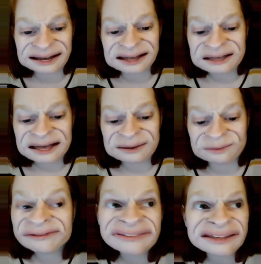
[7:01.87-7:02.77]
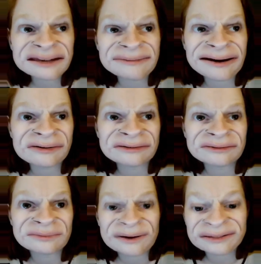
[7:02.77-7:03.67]
Like, we're thinking
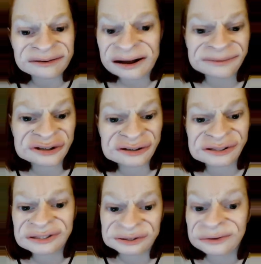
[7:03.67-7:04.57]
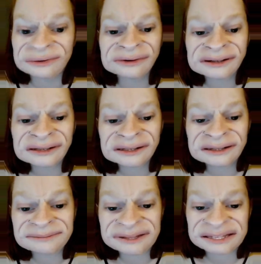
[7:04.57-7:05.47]
about whether or not we should sue
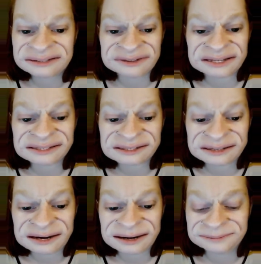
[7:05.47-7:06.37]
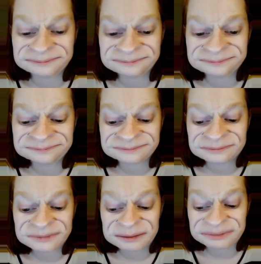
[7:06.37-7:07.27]
because of this.
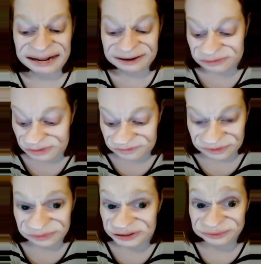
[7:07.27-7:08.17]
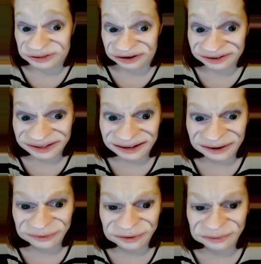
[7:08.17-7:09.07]
But I don't know if we would sue
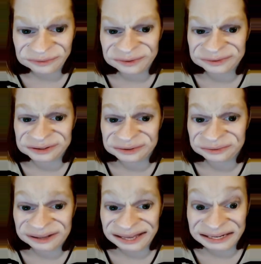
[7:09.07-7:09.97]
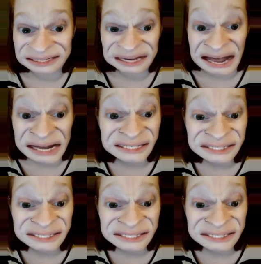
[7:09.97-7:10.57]
Target. I don't know if we would sue Kit